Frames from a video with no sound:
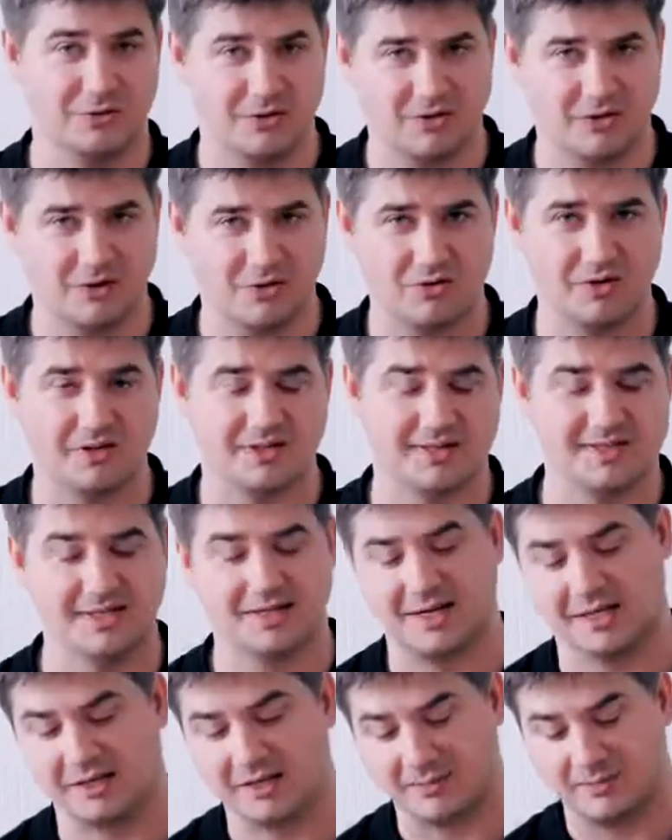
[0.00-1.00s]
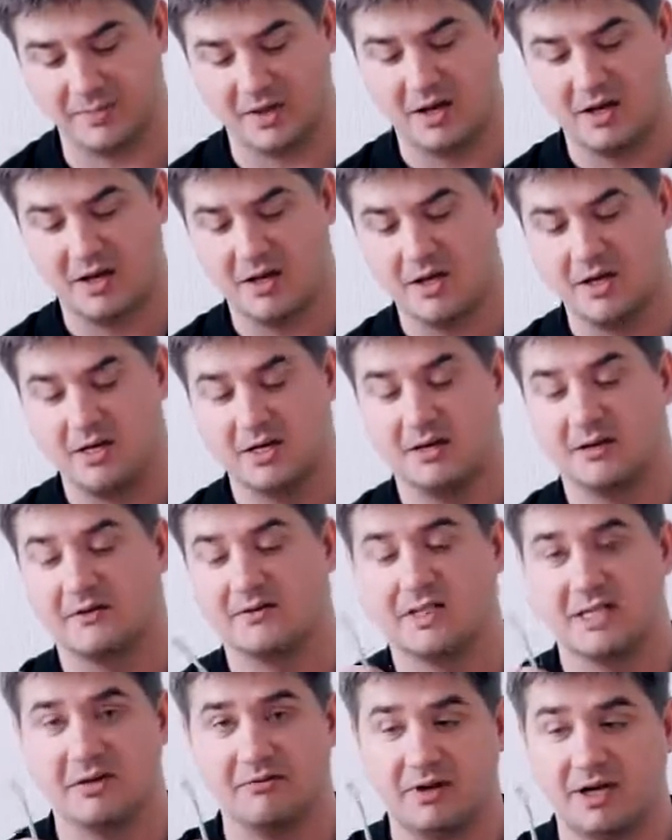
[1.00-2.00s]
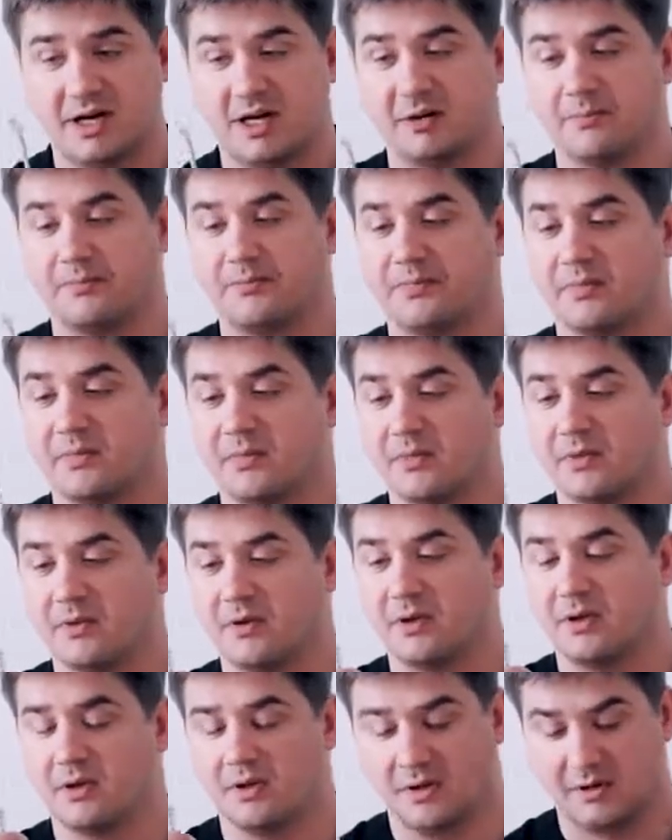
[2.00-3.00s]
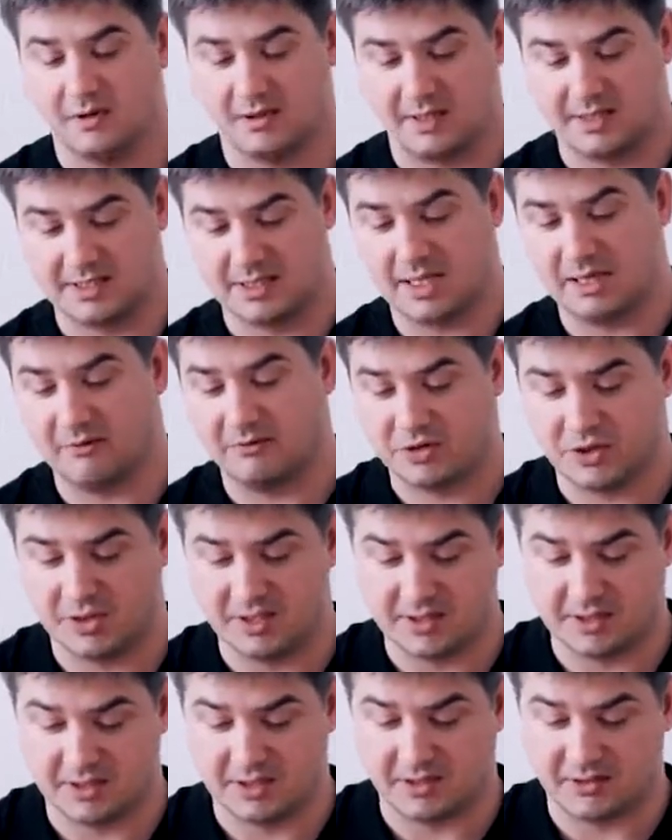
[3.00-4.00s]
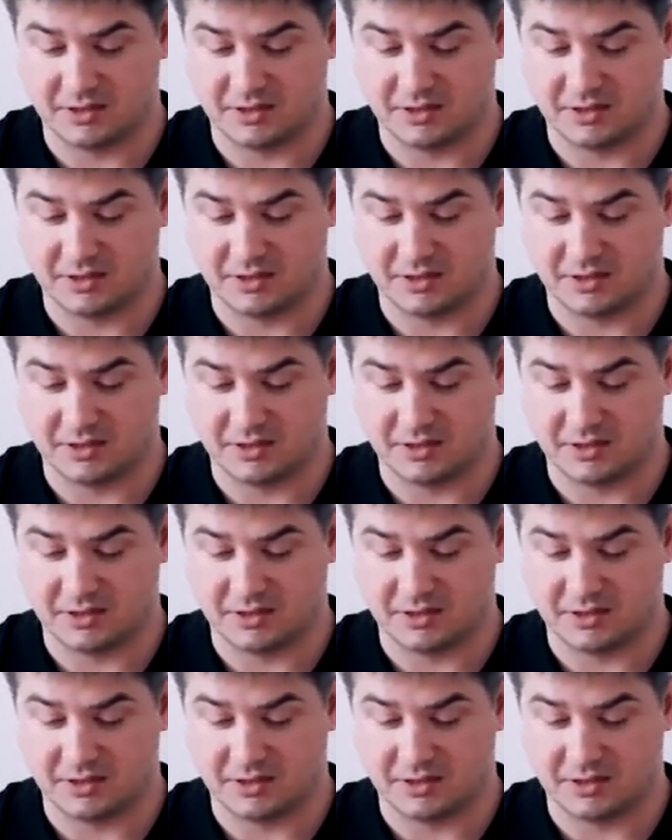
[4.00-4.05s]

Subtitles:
Insert the remaining jack plug into the PLC Secure Box